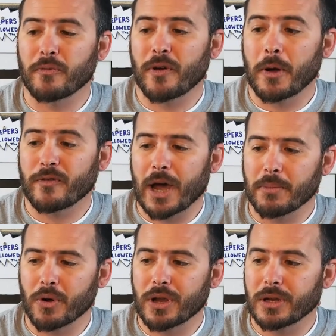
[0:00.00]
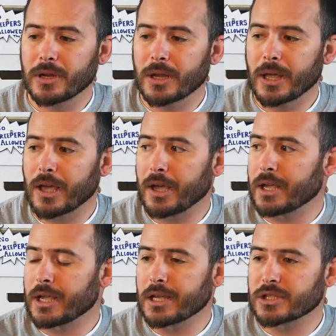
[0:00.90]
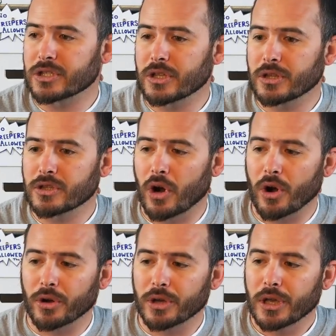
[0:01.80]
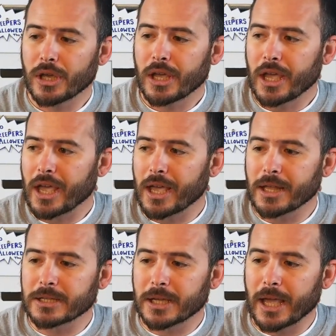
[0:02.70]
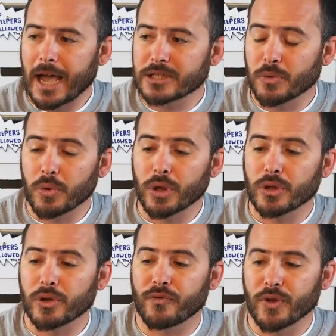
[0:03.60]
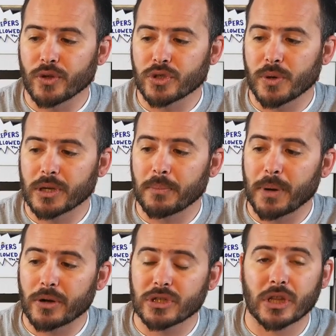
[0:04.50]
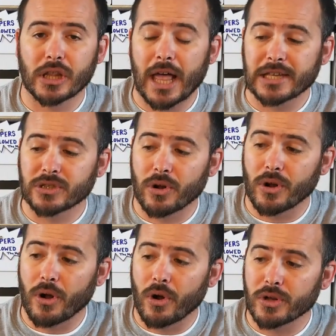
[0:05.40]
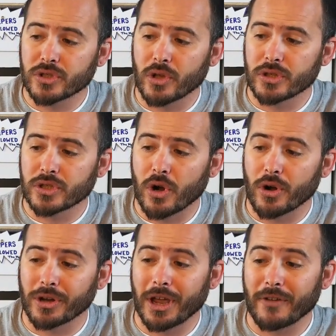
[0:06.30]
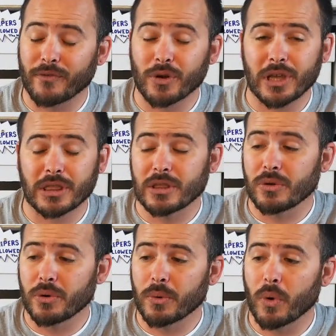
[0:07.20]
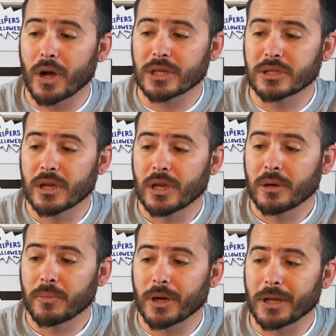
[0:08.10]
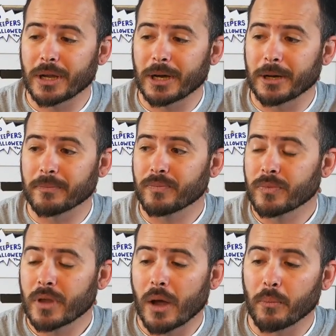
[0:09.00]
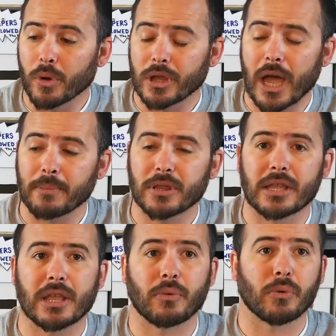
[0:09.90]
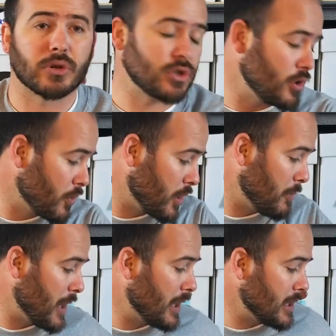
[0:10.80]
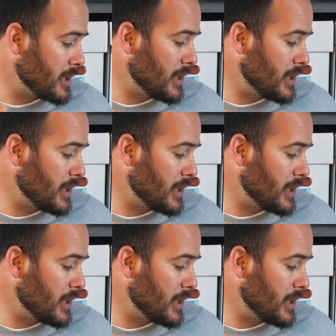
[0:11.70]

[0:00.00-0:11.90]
vibrant. It's dark, and it has a really good feel to it compared to the last artist on this arc. I forget who it was, but I'm really happy that they went with Stuart Immonen.